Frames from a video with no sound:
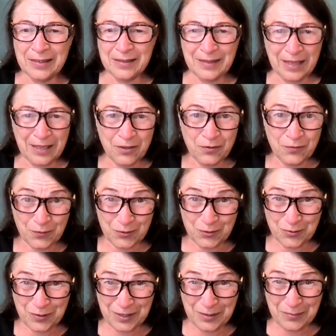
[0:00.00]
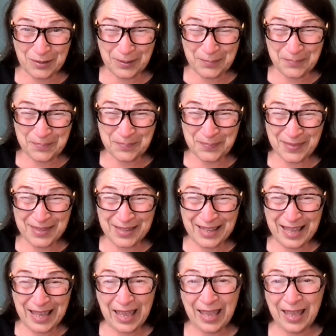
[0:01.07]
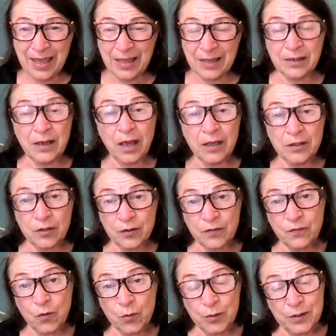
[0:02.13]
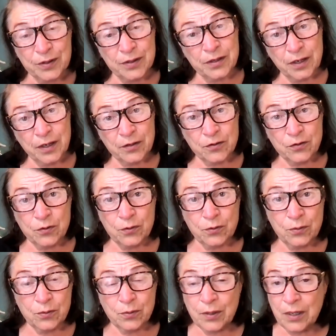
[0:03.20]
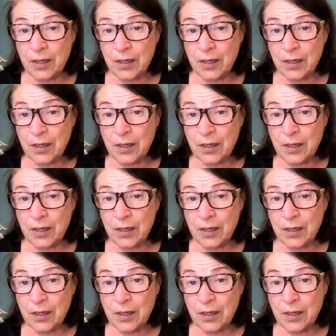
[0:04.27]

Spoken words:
Thank you for joining me. And I look forward to